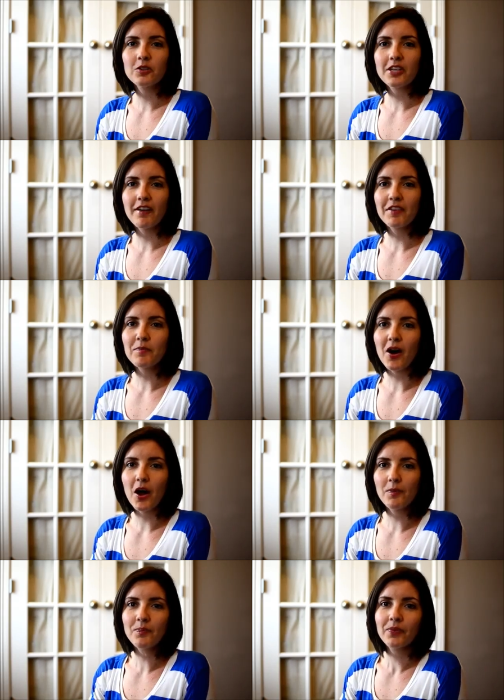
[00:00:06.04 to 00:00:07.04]
Savvy
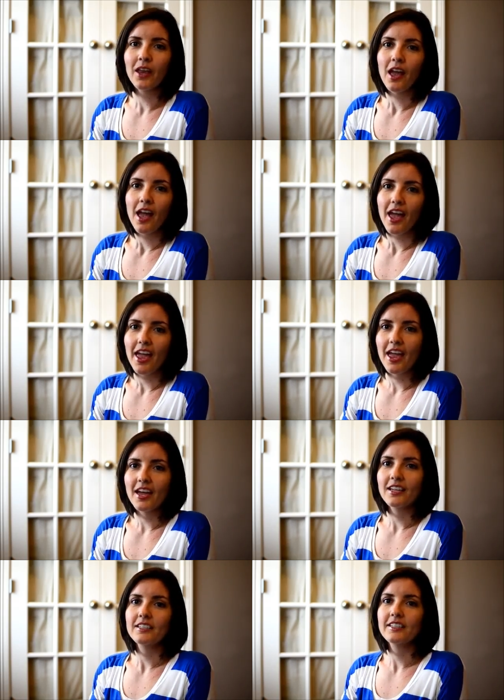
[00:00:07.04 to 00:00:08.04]
Mom,
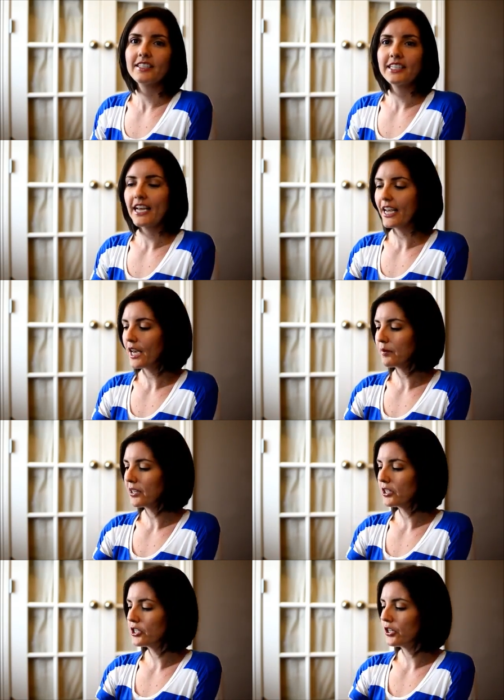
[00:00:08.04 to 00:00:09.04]
and today I'm
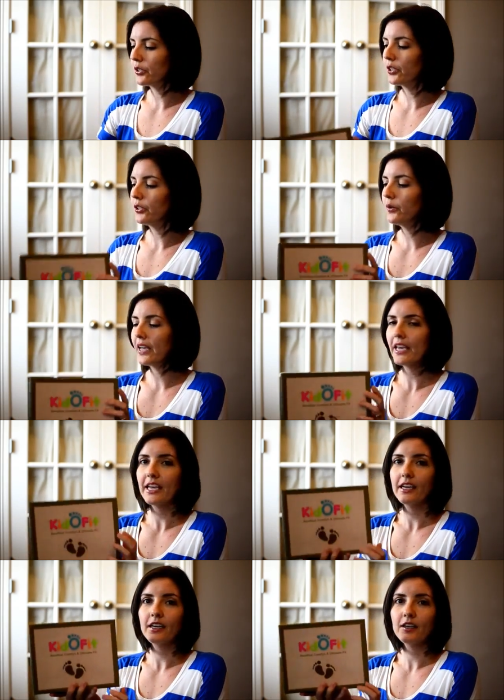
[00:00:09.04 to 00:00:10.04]
going to show you
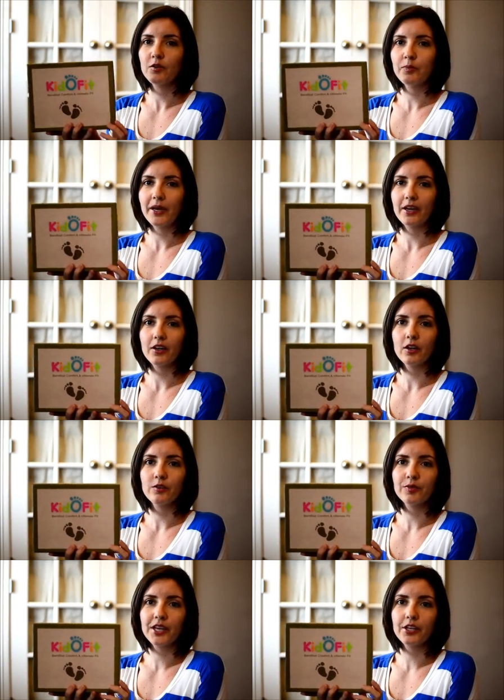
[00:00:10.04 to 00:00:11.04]
a pair
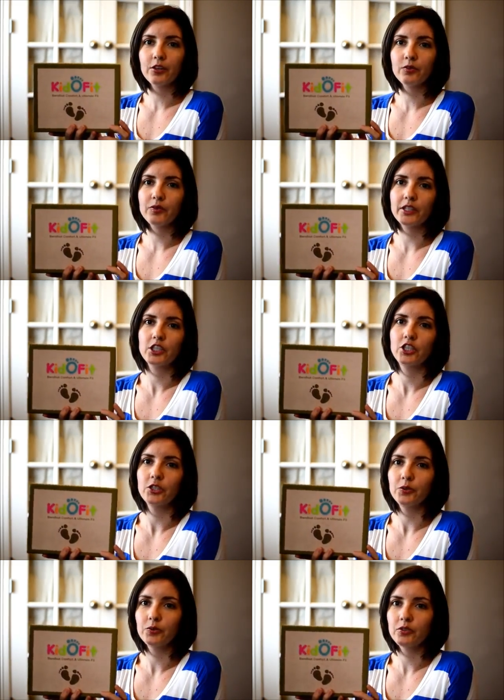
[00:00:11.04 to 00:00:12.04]
of KidoFit
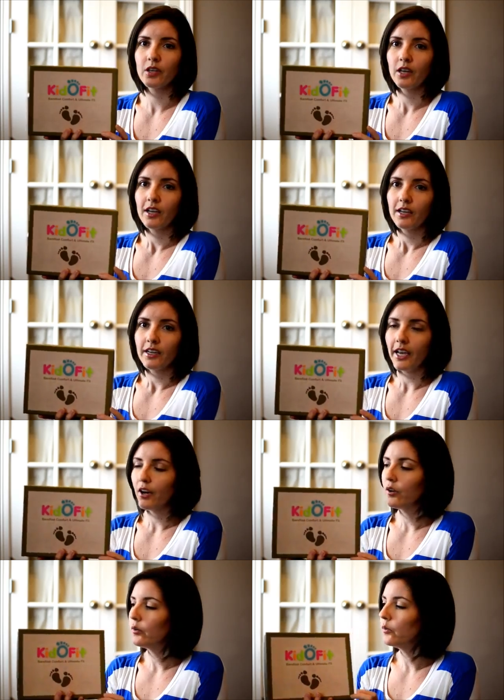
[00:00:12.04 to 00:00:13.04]
shoes.
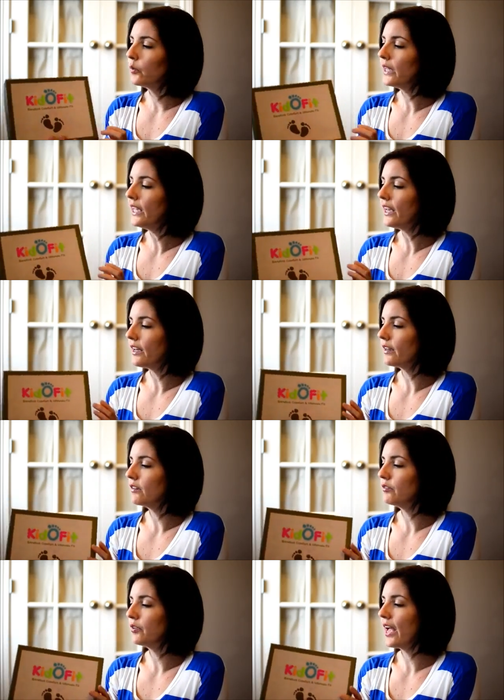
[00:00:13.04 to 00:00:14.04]
Now, we
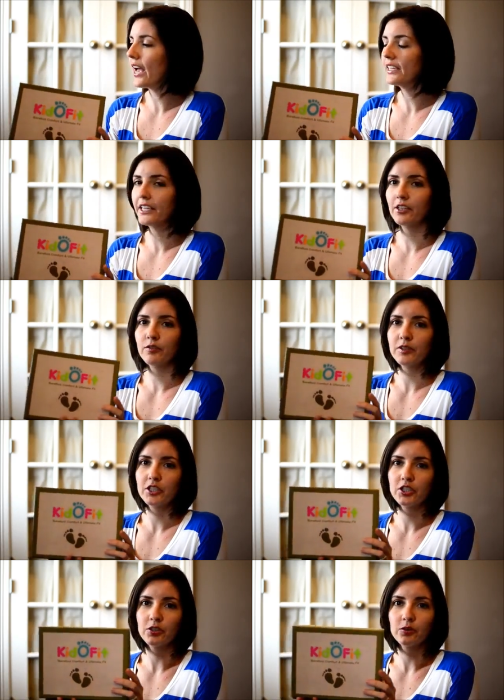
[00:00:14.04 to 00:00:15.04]
have had KidoFit
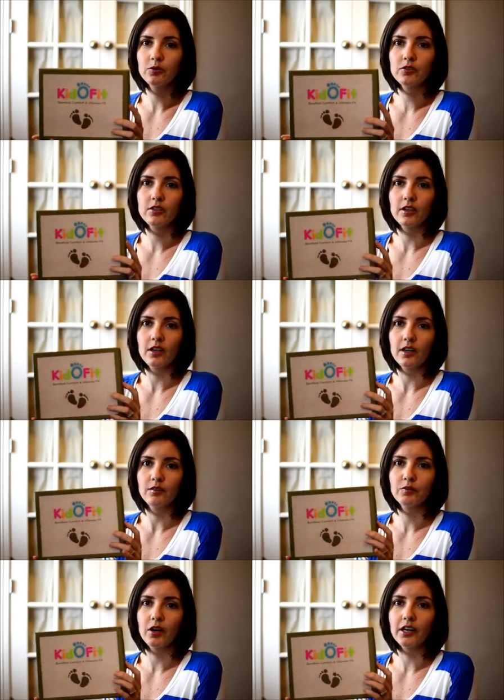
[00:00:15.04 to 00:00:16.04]
shoes
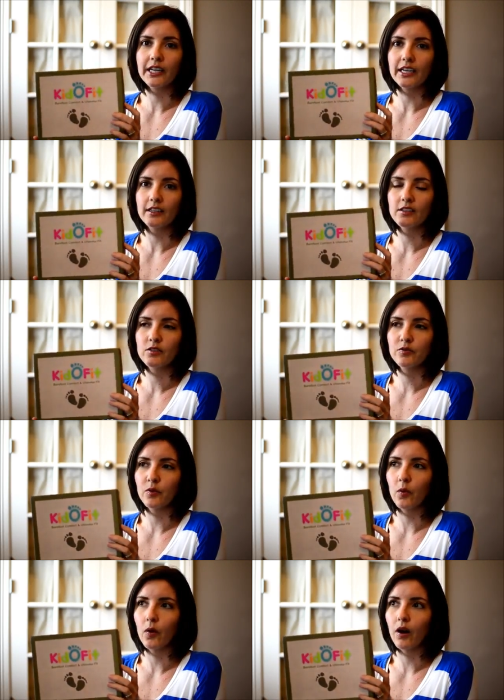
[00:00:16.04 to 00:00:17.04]
for our kids
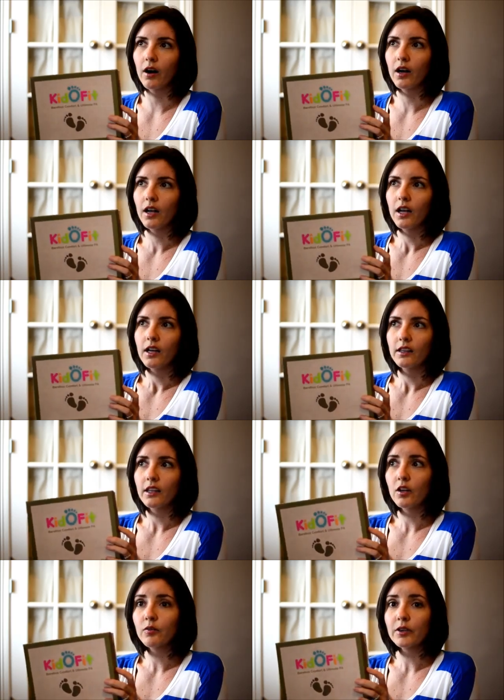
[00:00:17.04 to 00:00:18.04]
for a
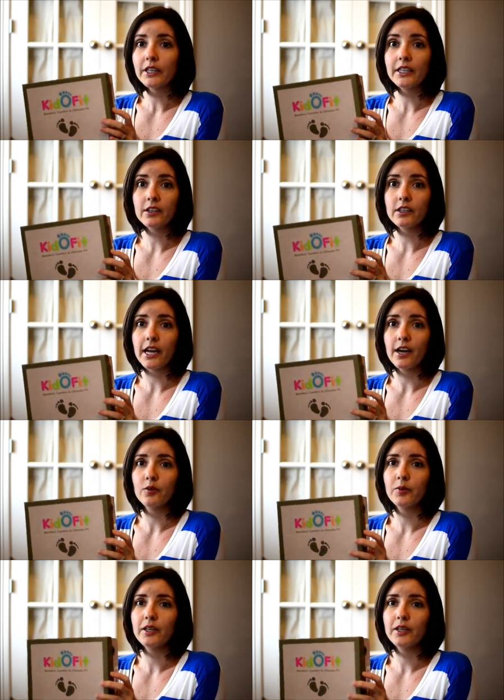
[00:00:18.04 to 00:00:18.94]
little over a year now.